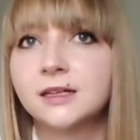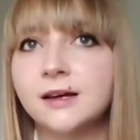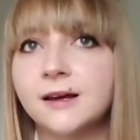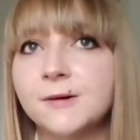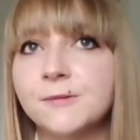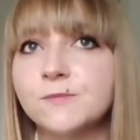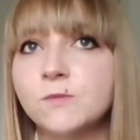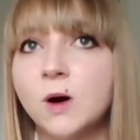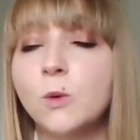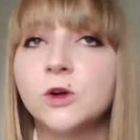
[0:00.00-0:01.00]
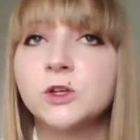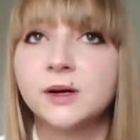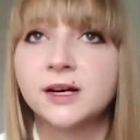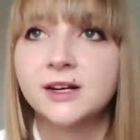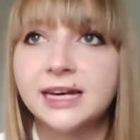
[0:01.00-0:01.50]
I was
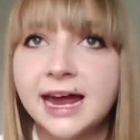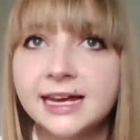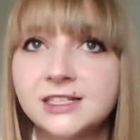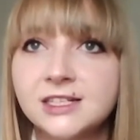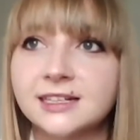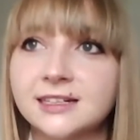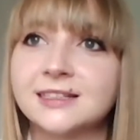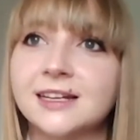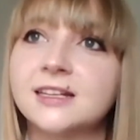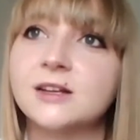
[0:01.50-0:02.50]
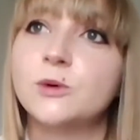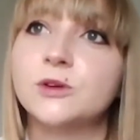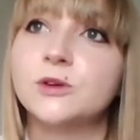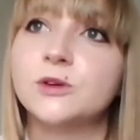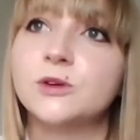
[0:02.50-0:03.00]
working on etchings, and I was
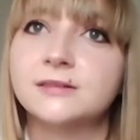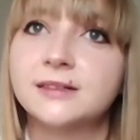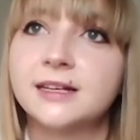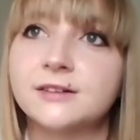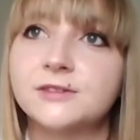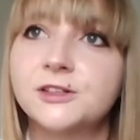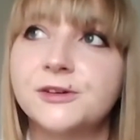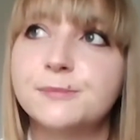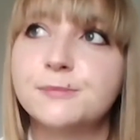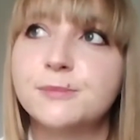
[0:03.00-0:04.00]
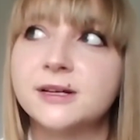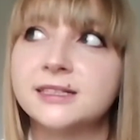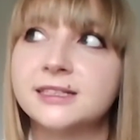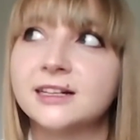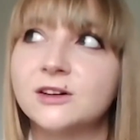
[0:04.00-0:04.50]
working on kind of screen
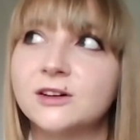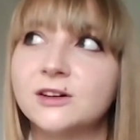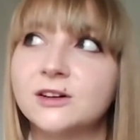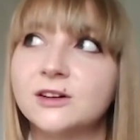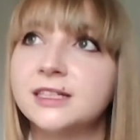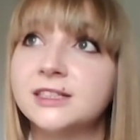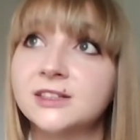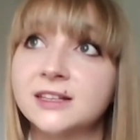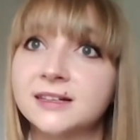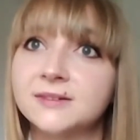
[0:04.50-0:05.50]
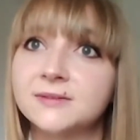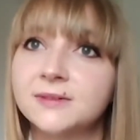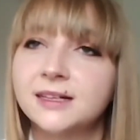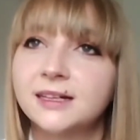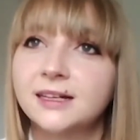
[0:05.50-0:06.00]
printing. Obviously, I couldn't really do that
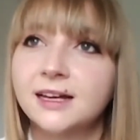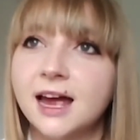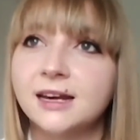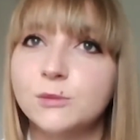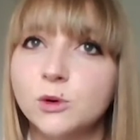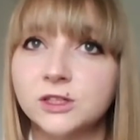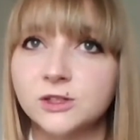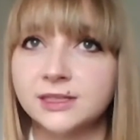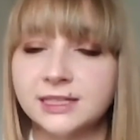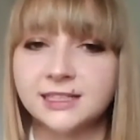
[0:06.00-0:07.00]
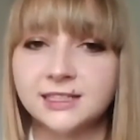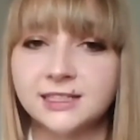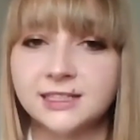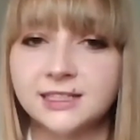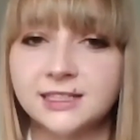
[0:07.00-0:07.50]
anymore, so it did
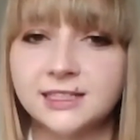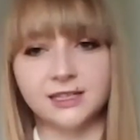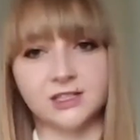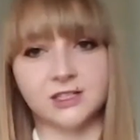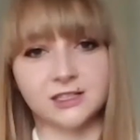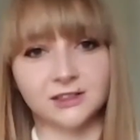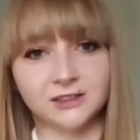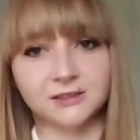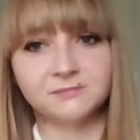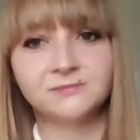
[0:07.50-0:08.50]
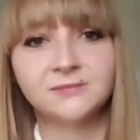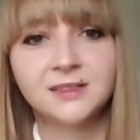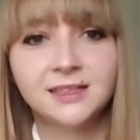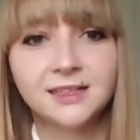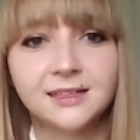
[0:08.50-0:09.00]
turn to more digital,
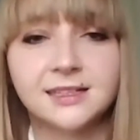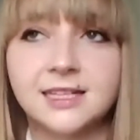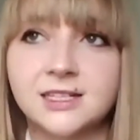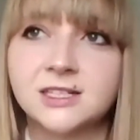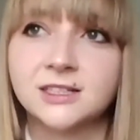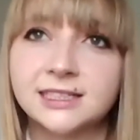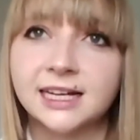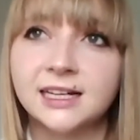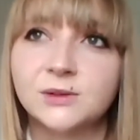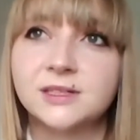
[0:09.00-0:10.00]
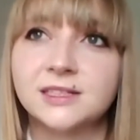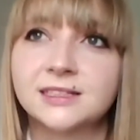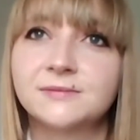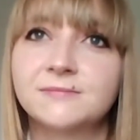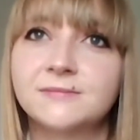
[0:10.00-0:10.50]
the digital side, which is
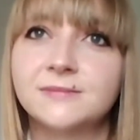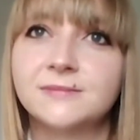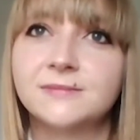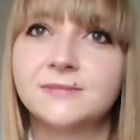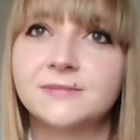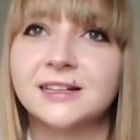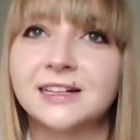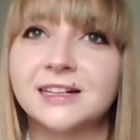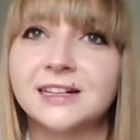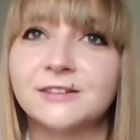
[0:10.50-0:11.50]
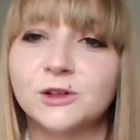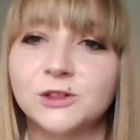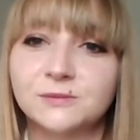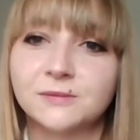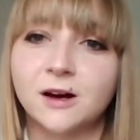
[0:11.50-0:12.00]
a shame. Like, I've got
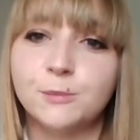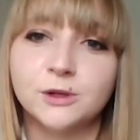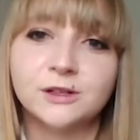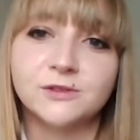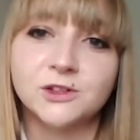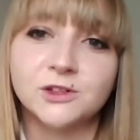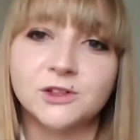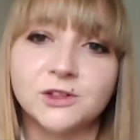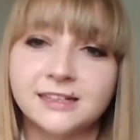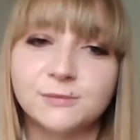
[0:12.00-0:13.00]
a book of drawings that